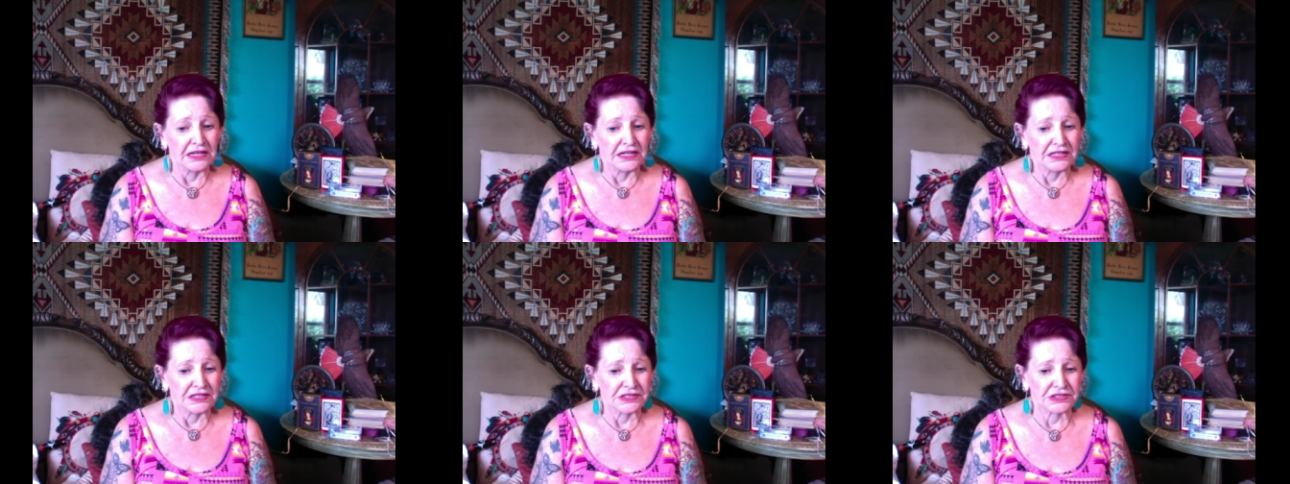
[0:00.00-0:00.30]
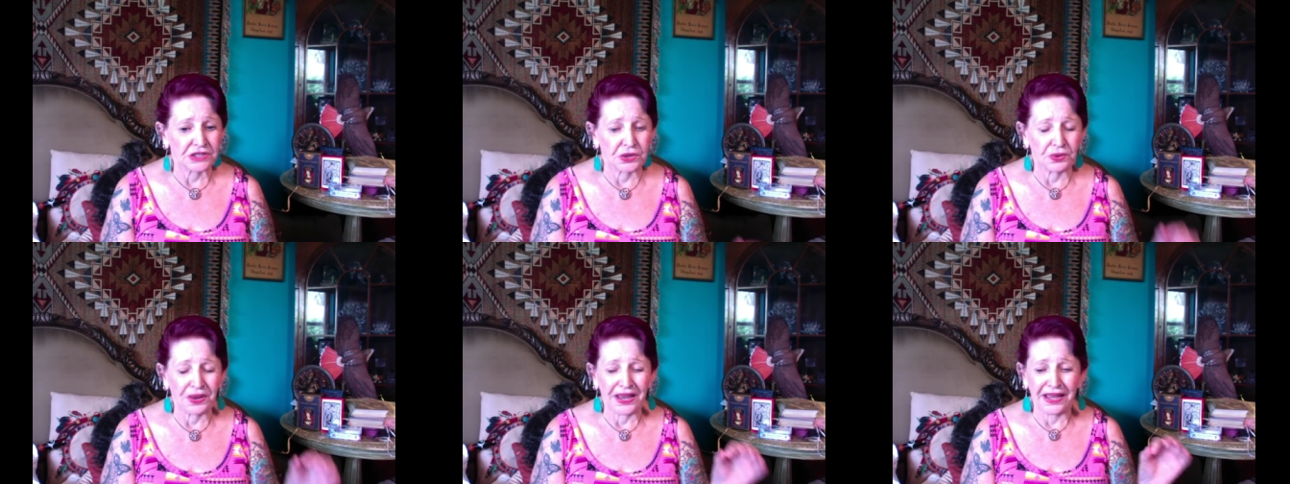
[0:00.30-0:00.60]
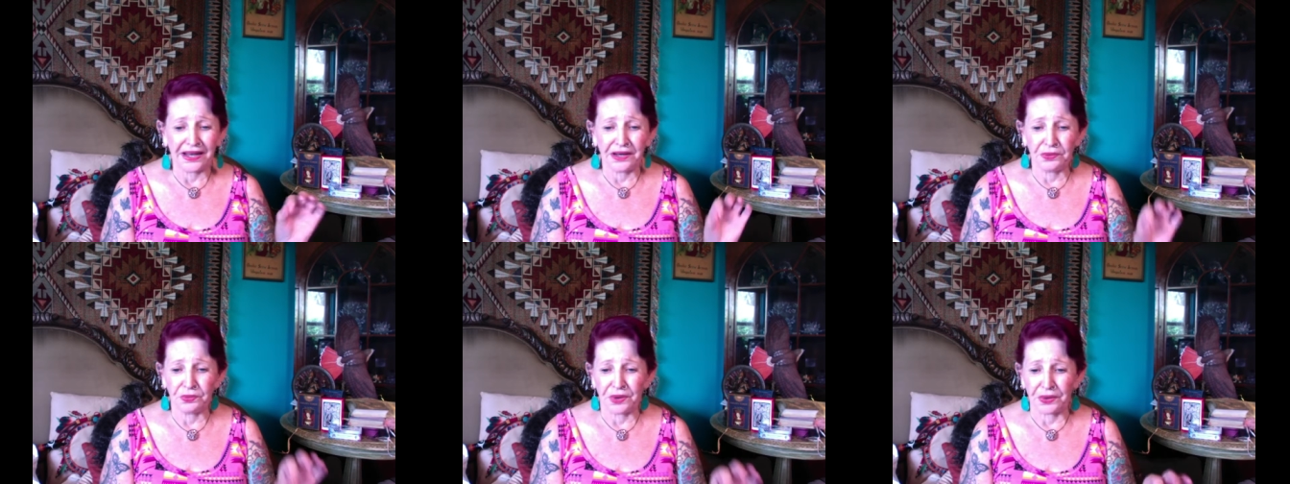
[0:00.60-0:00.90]
So,
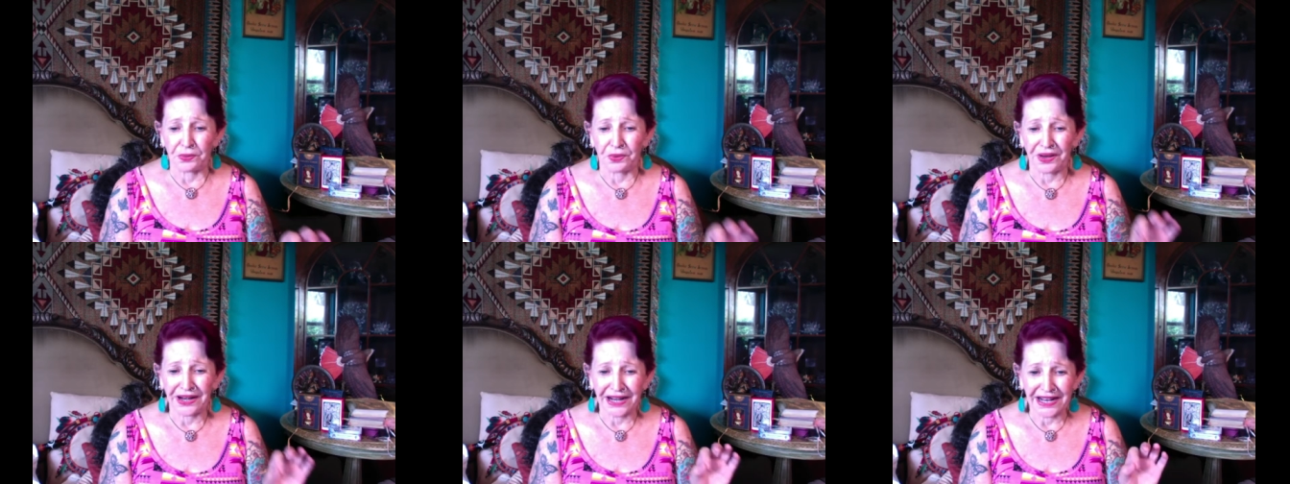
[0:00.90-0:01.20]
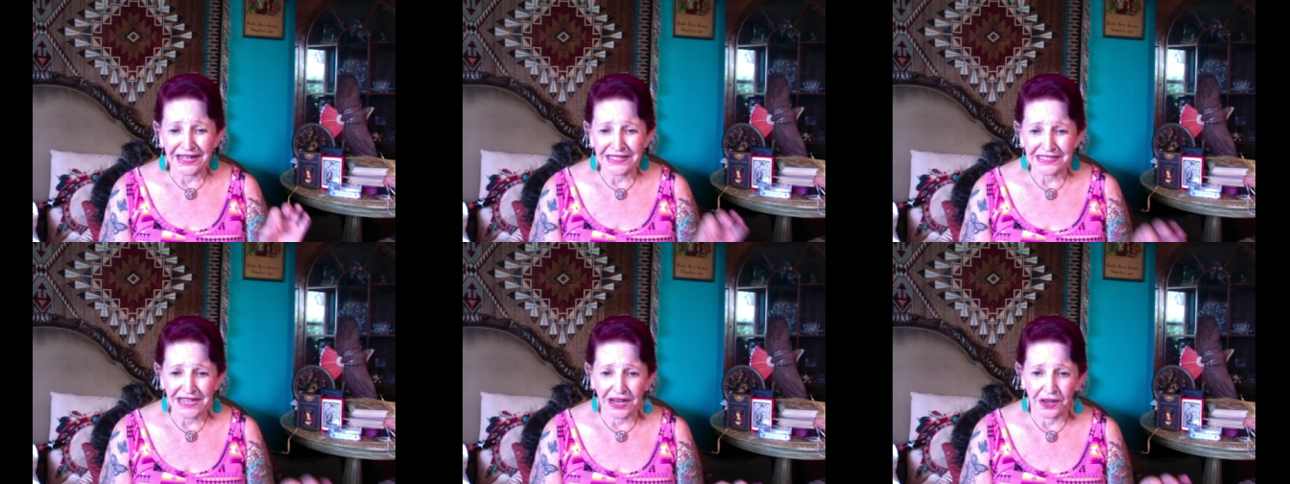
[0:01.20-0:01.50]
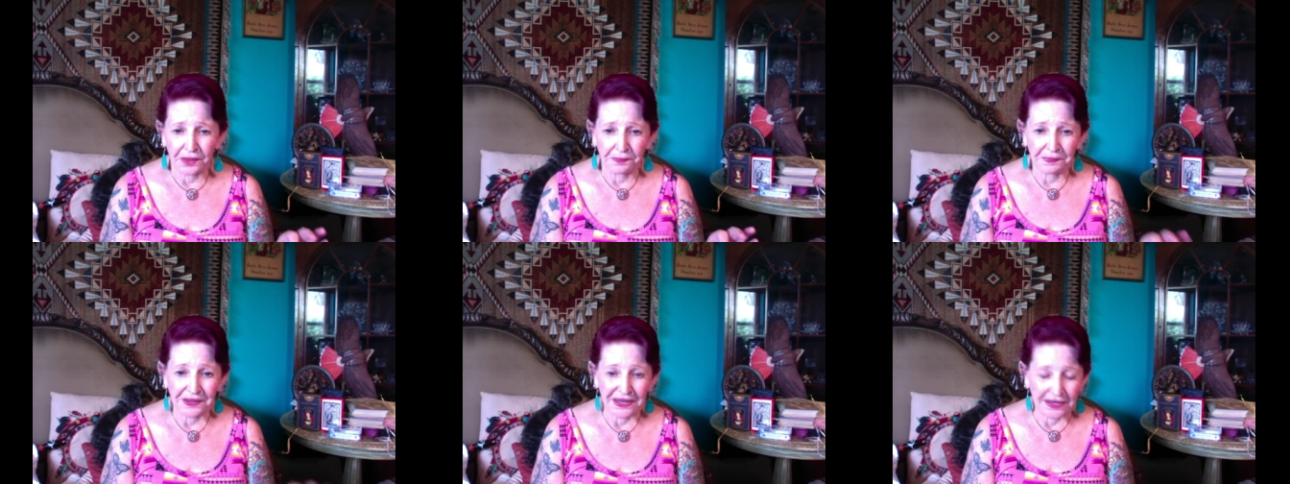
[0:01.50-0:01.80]
anyway, what I
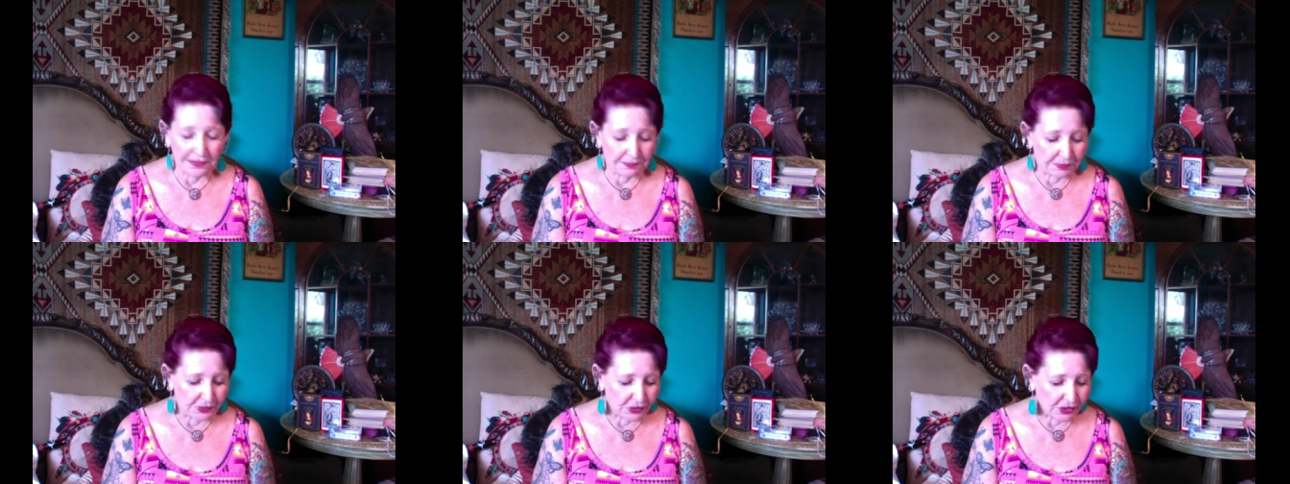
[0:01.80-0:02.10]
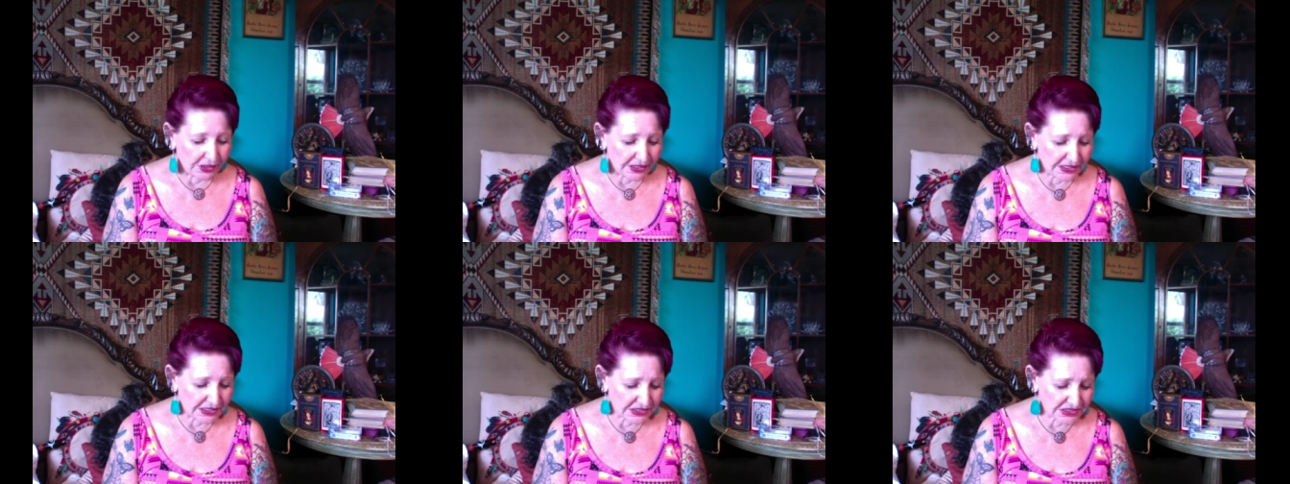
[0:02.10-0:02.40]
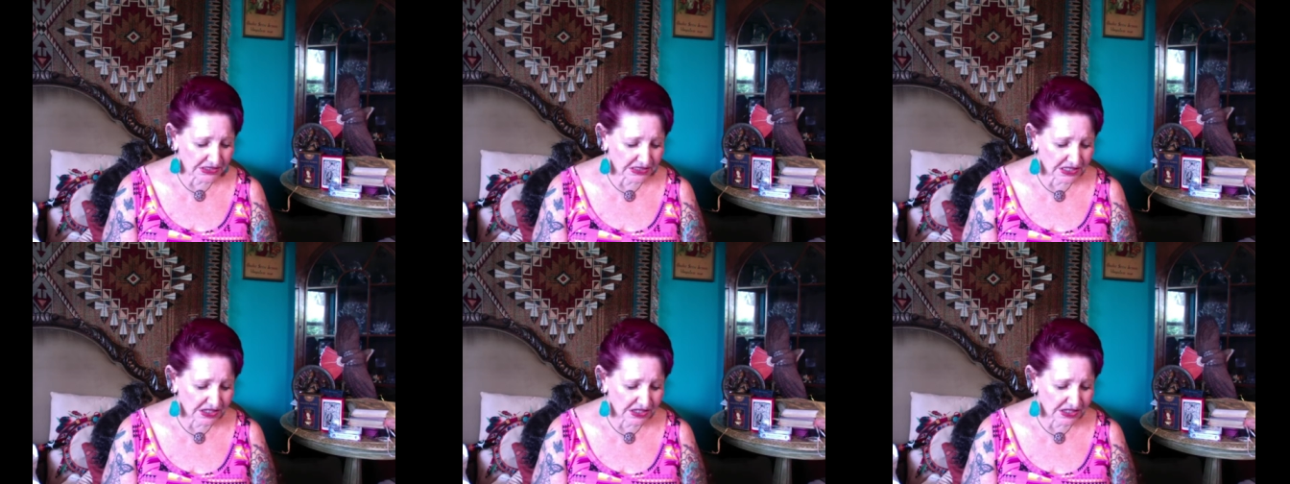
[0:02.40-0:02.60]
tell people is